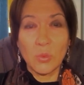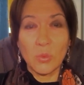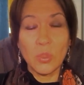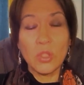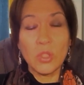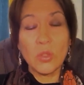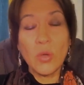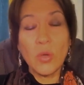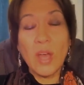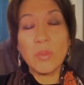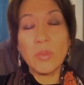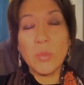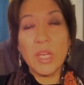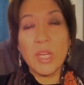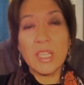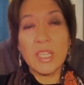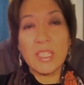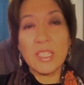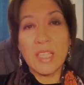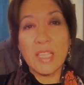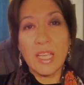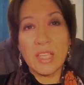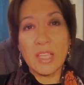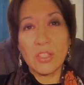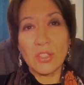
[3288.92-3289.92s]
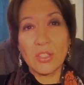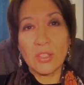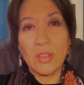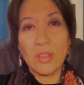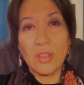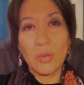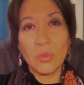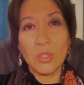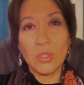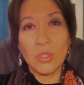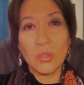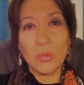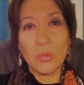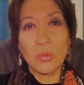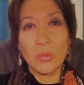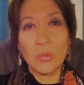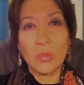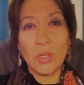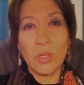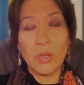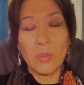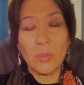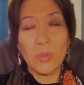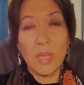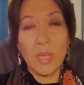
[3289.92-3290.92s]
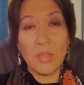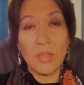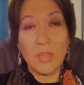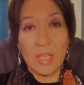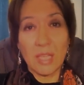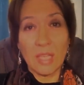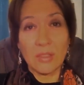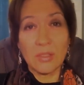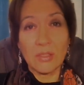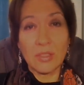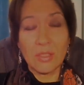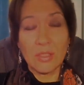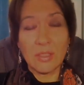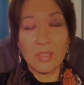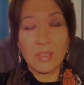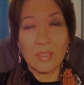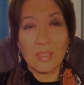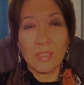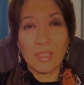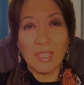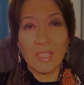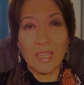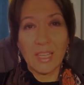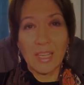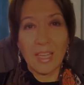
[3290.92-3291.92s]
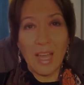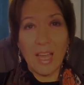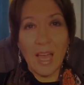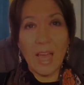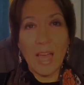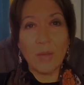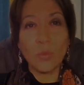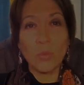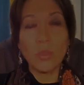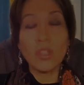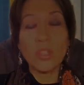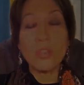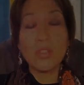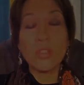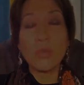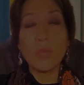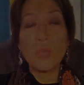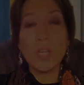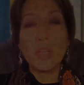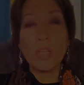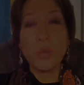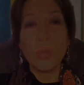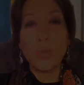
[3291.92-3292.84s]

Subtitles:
We do have a meditation that we do at the end. And what is really